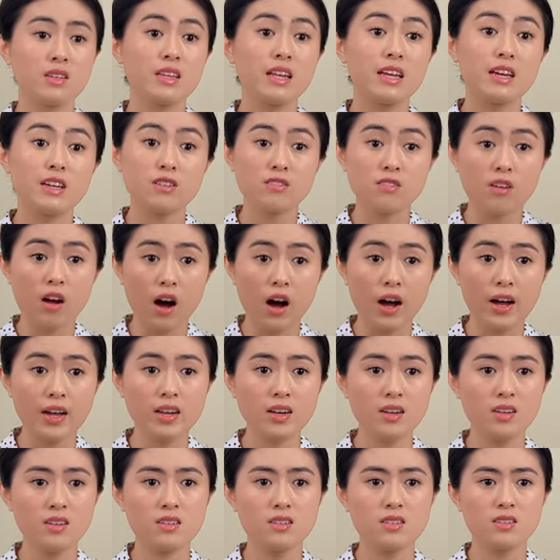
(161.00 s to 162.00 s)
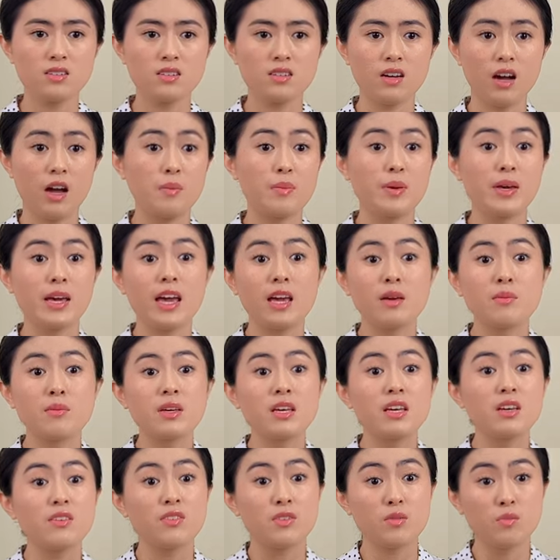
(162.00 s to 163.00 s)
Later on, I became
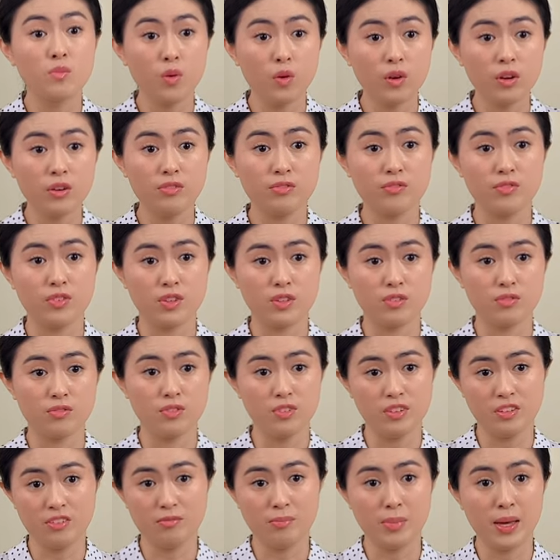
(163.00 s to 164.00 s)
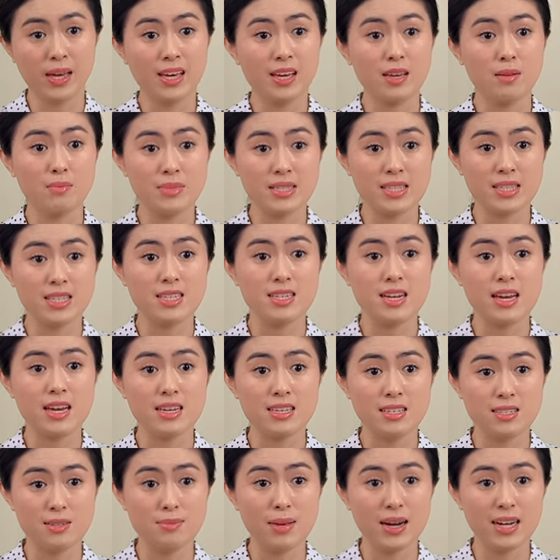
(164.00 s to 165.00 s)
even more fearful of making
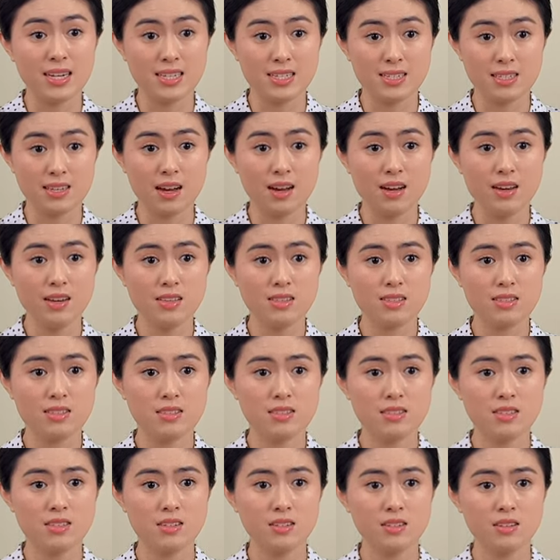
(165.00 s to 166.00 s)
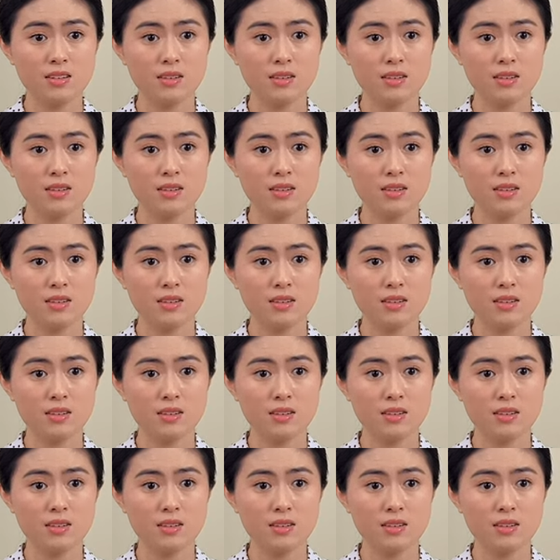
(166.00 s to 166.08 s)
mistakes in my designs.